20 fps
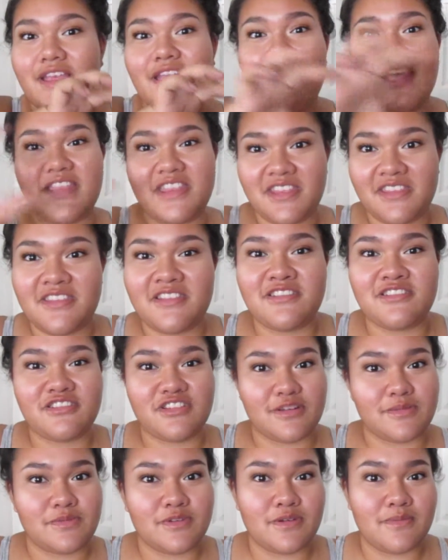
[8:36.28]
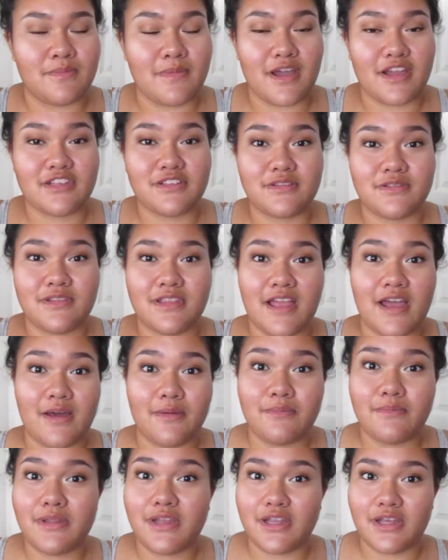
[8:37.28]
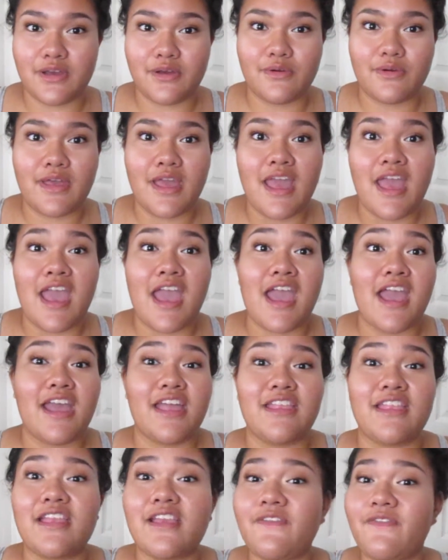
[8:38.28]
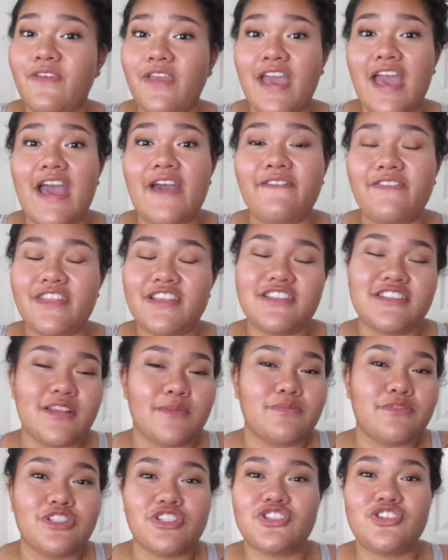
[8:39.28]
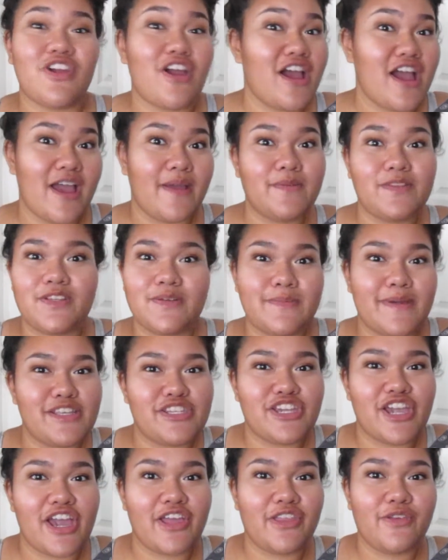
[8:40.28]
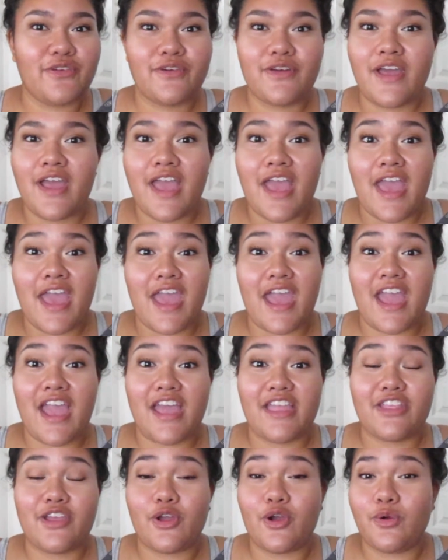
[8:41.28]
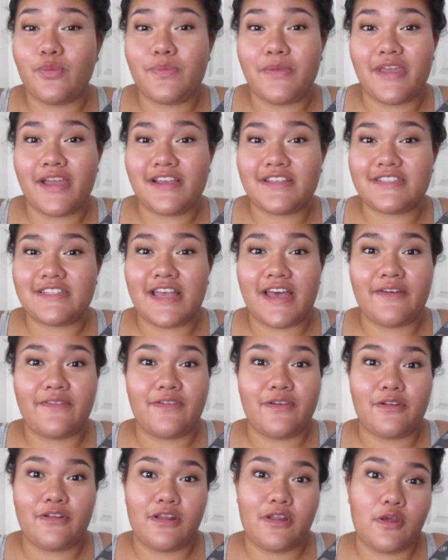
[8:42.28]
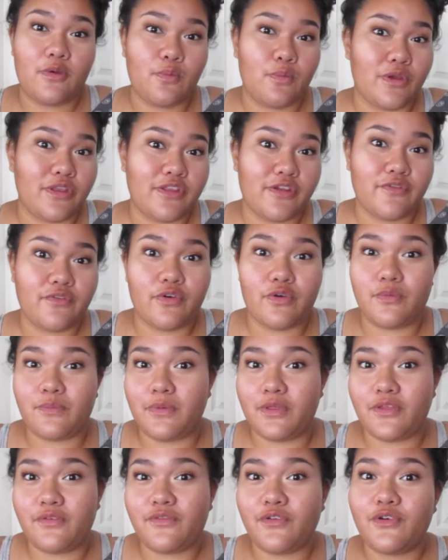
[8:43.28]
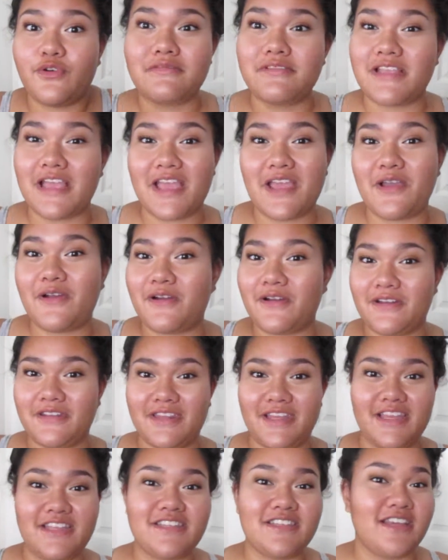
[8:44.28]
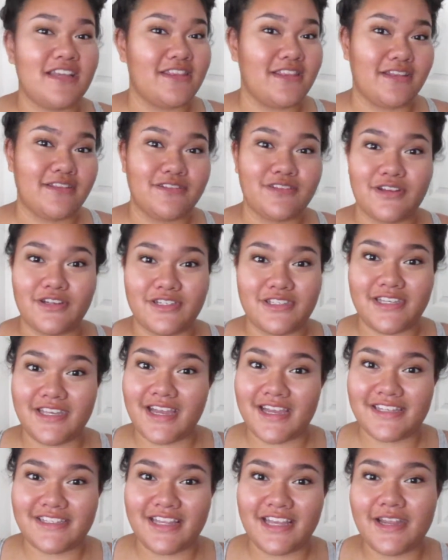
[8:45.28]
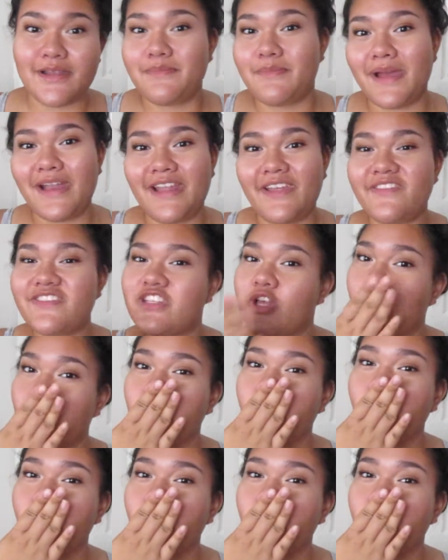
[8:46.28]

in the description box down below. And if you haven't subscribed to my channel, and I hope you guys have a wonderful, beautiful day or night, and I'll talk to you guys later. Bye loves.